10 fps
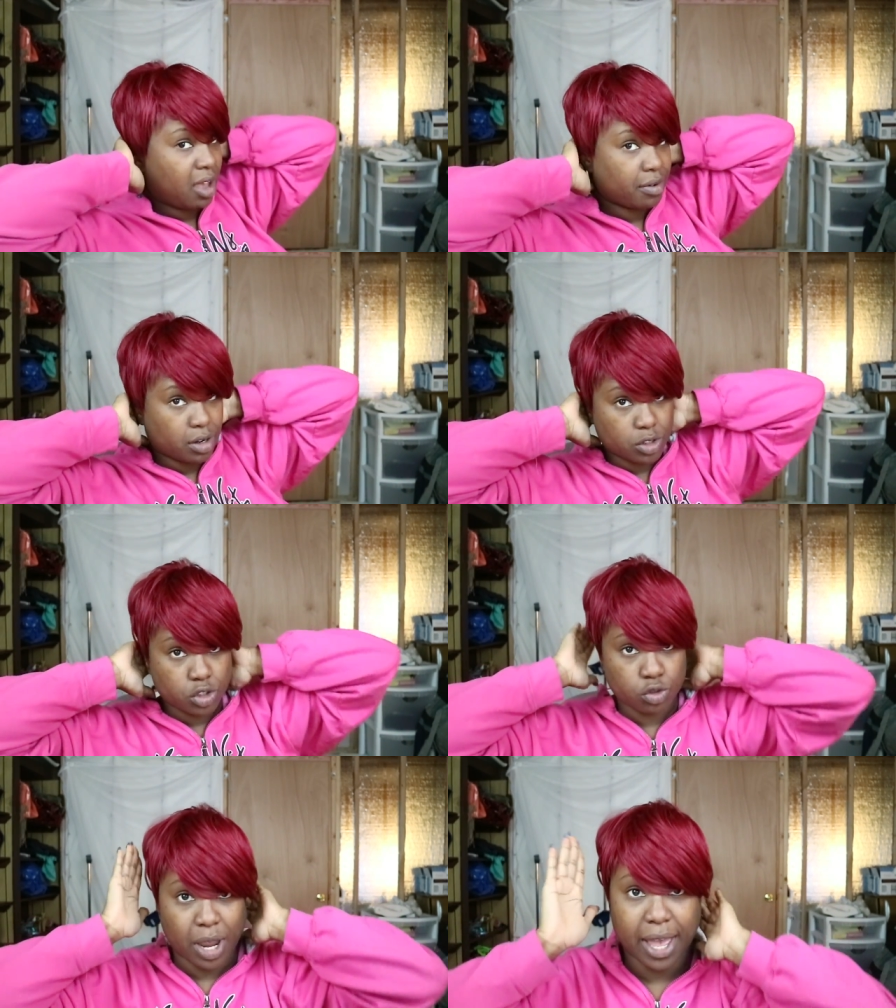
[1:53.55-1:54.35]
have her
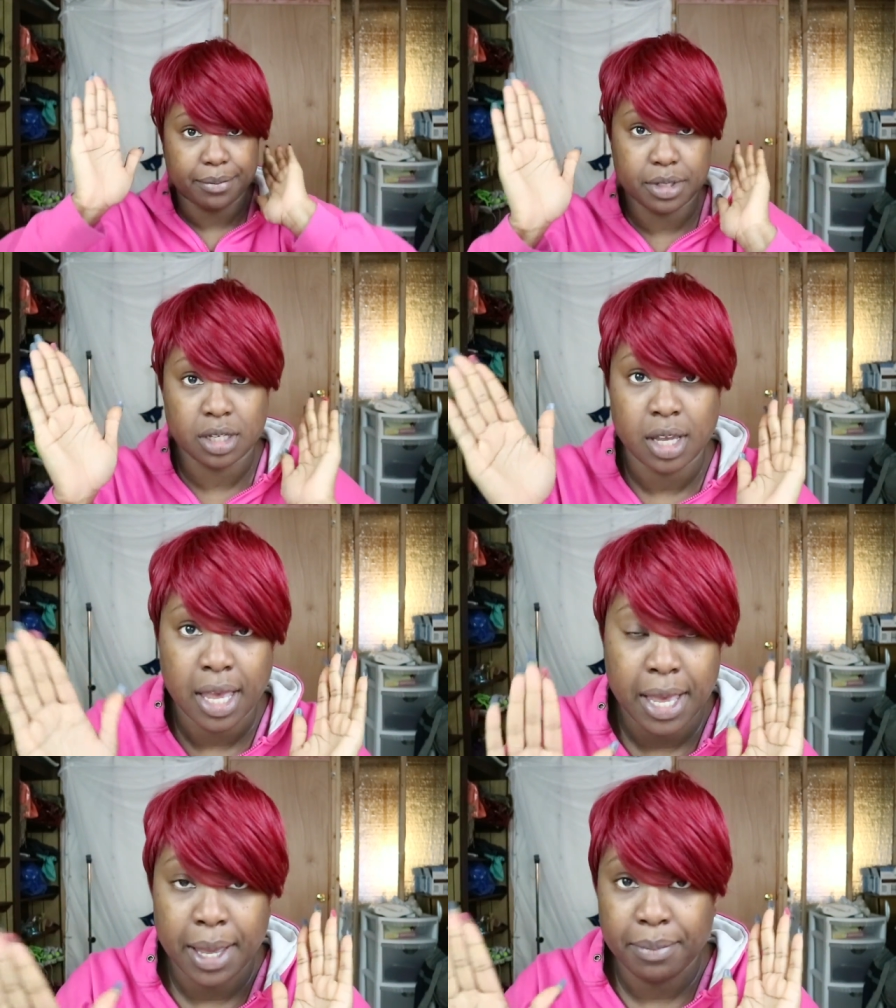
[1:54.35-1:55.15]
strapped
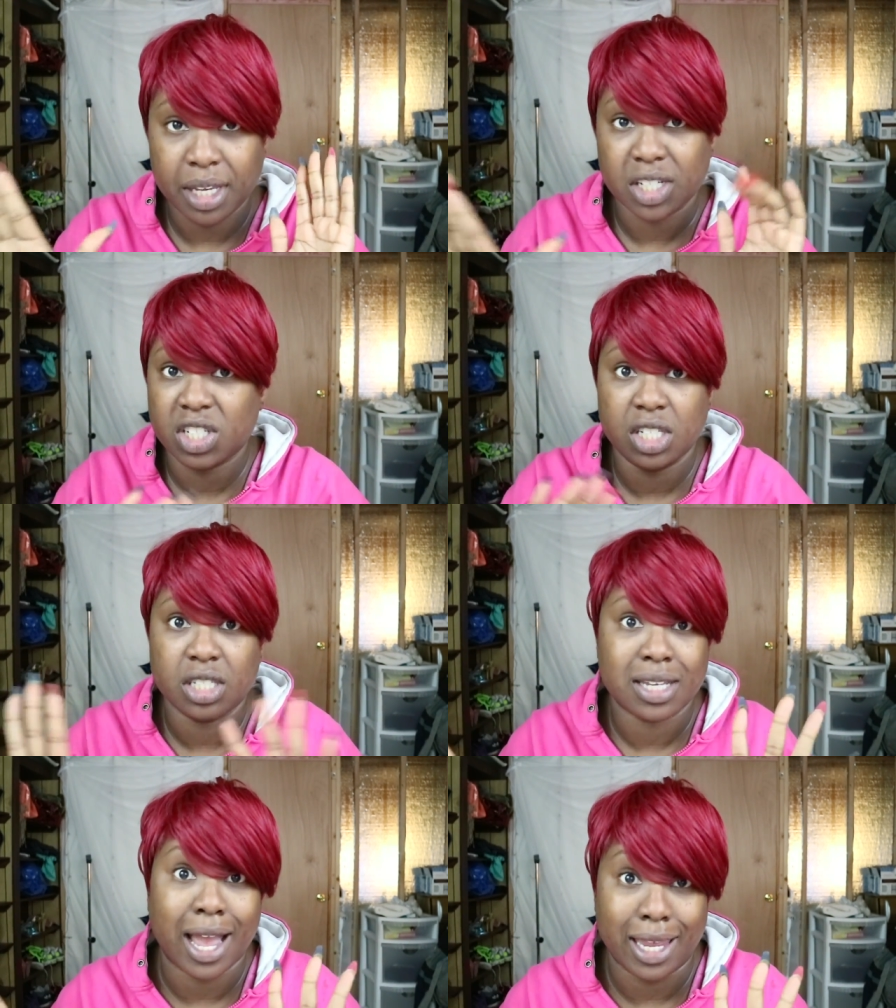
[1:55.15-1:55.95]
because
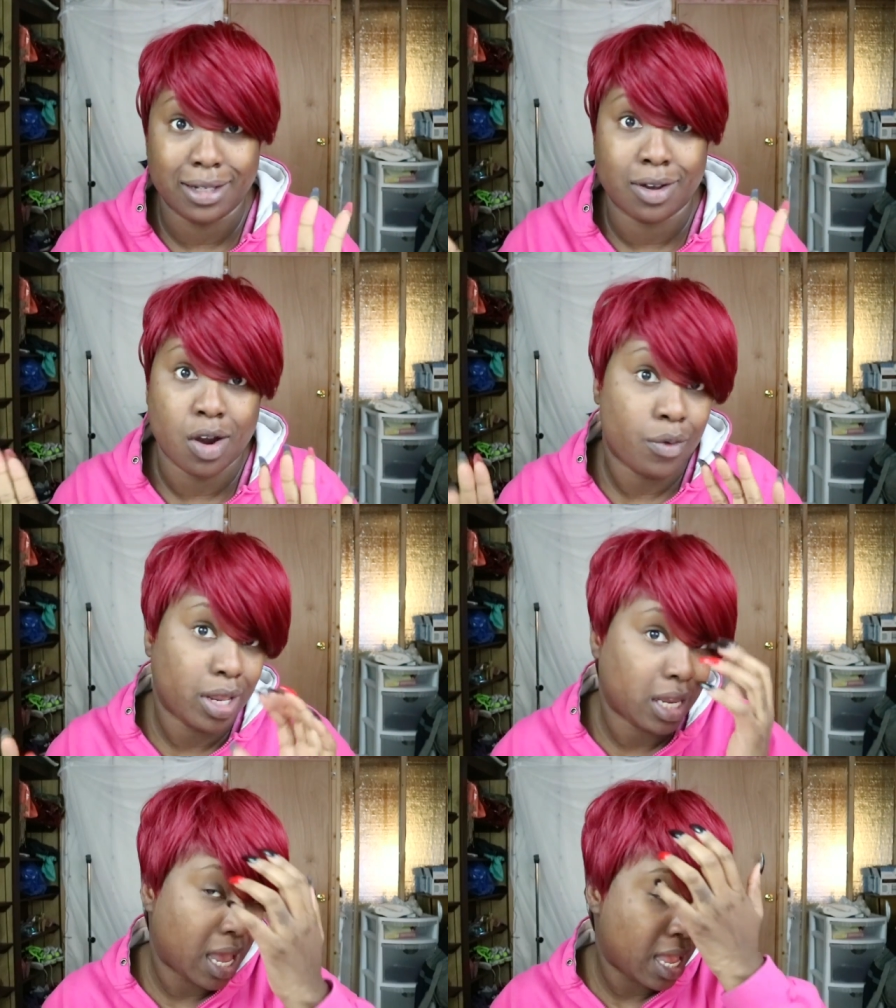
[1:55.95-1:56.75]
she's tight
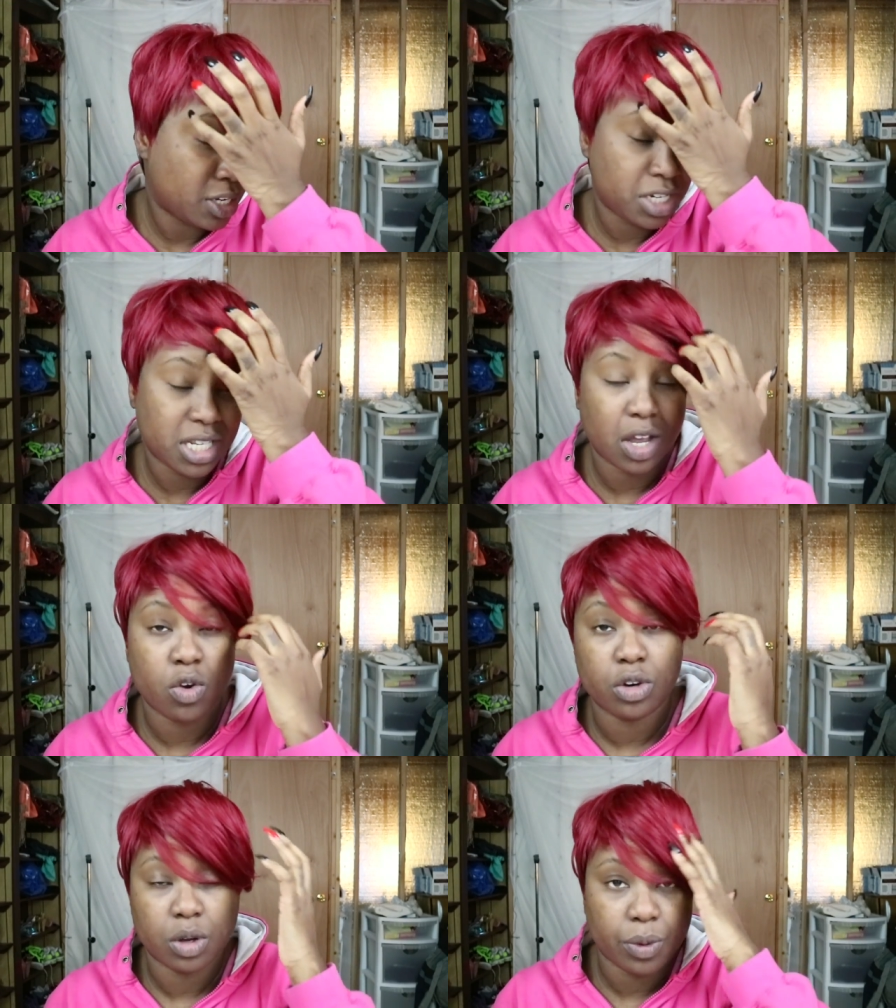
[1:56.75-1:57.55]
already. She's not
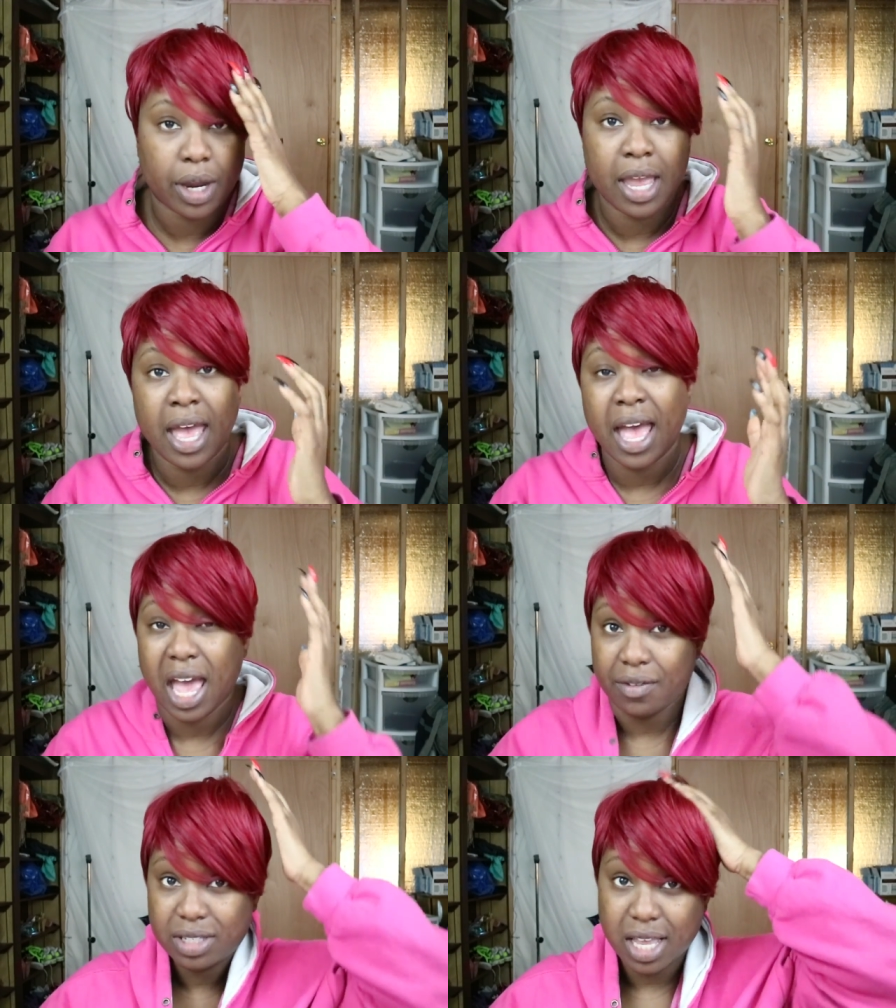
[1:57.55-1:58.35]
going nowhere.
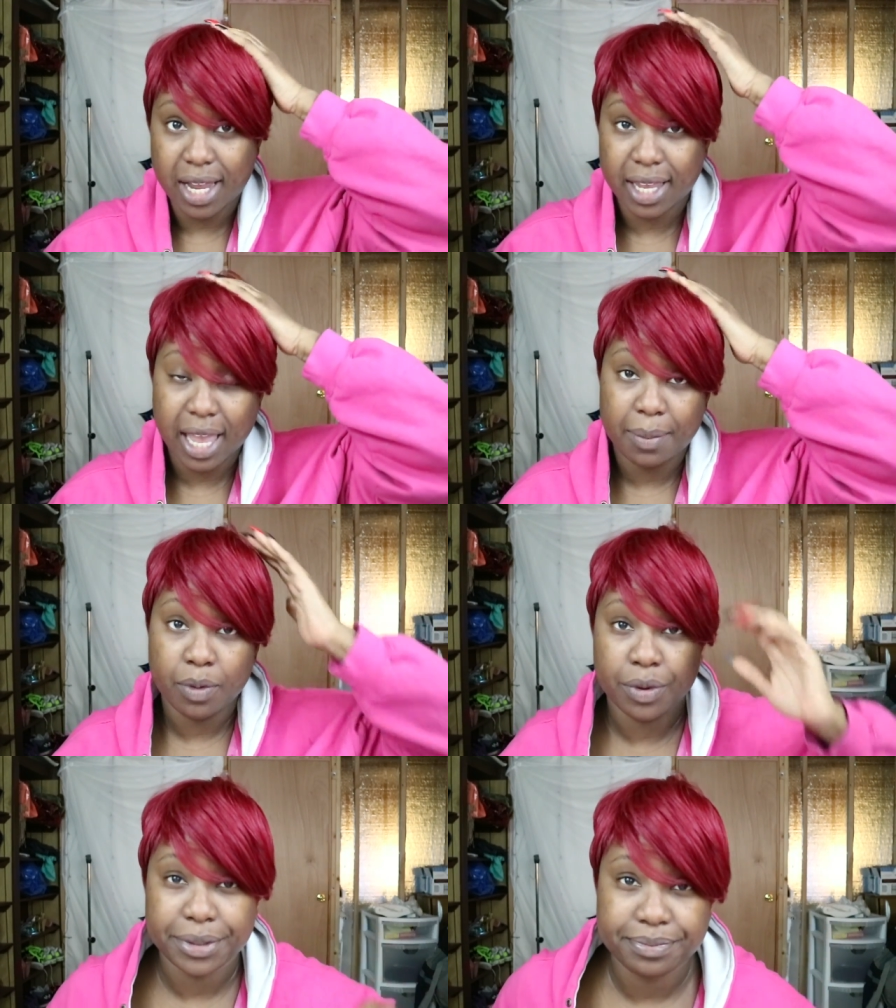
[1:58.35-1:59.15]
Have a stocking
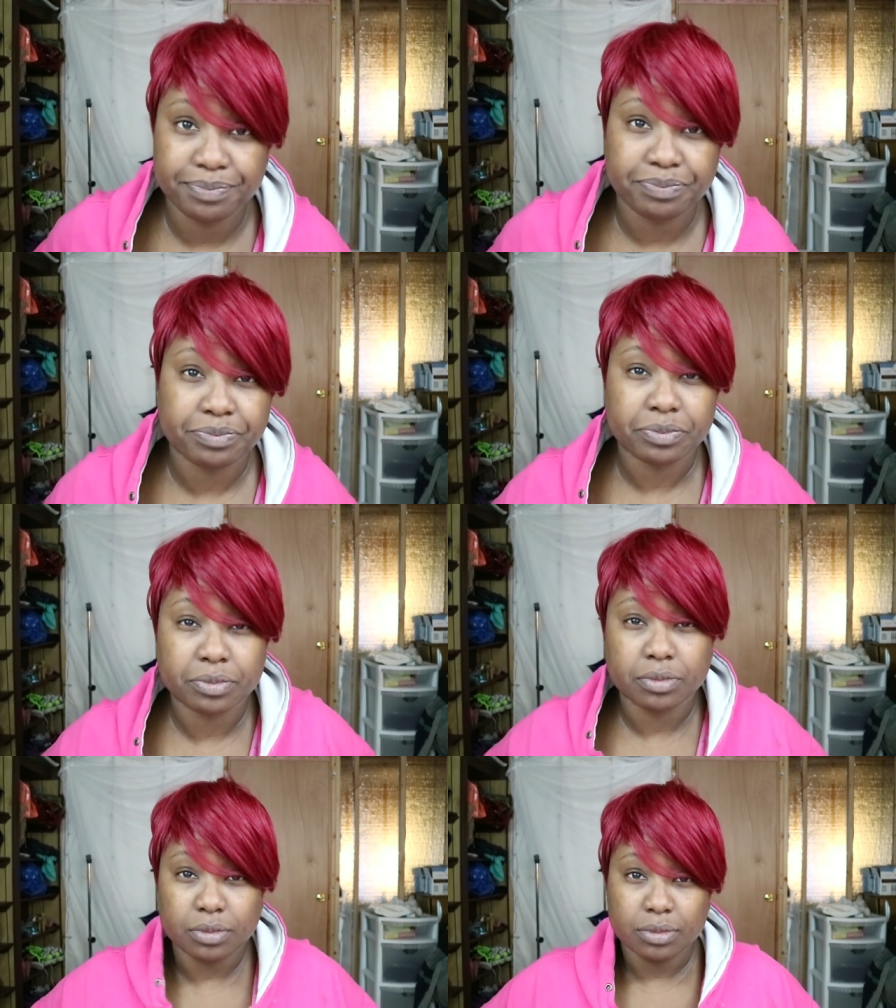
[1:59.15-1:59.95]
cap on.
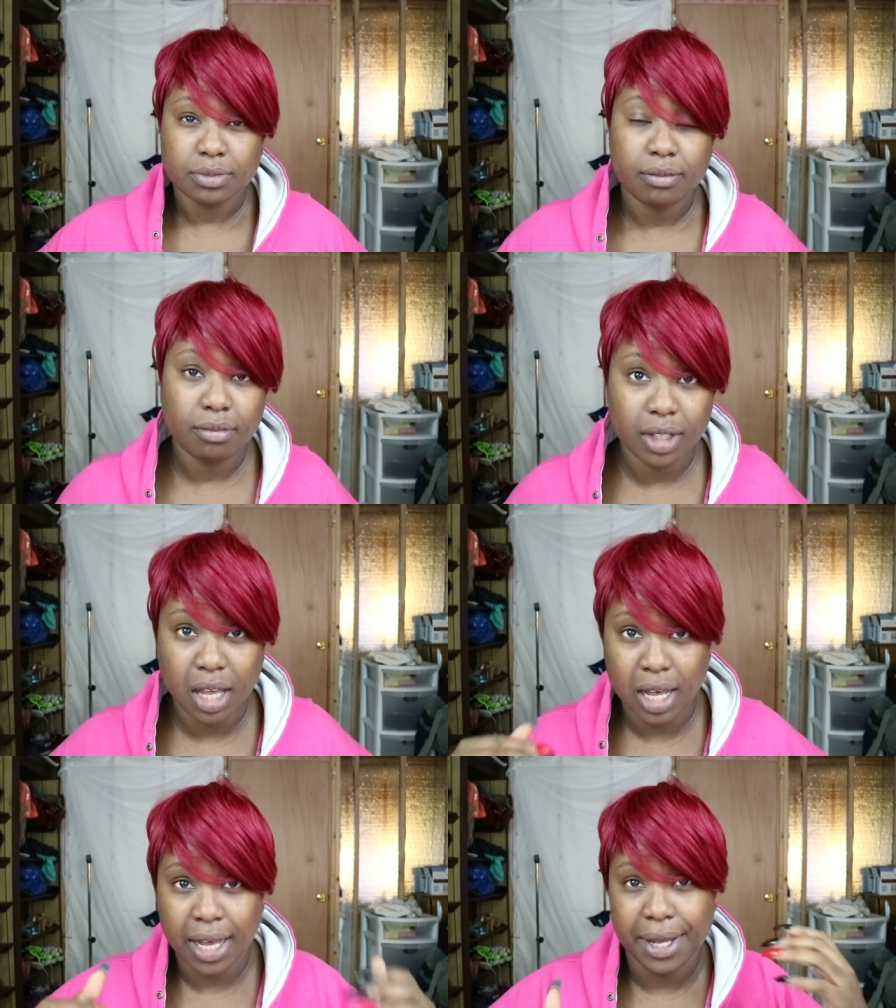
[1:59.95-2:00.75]

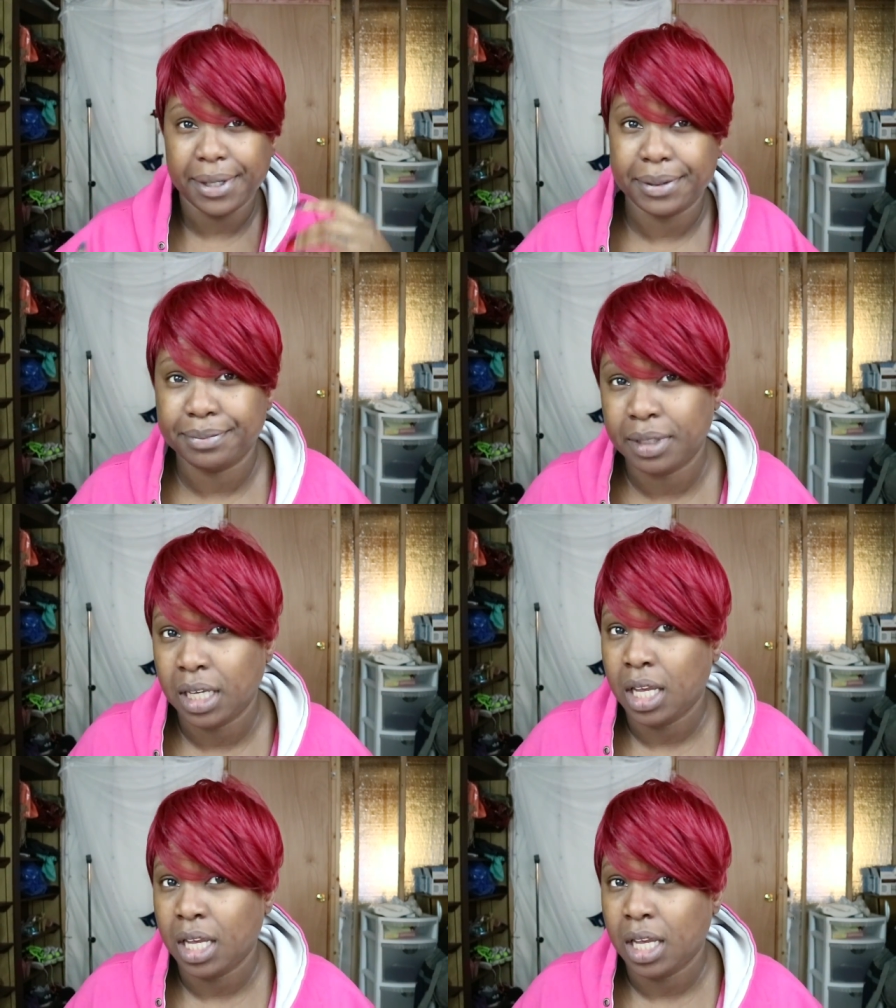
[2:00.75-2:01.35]
Um,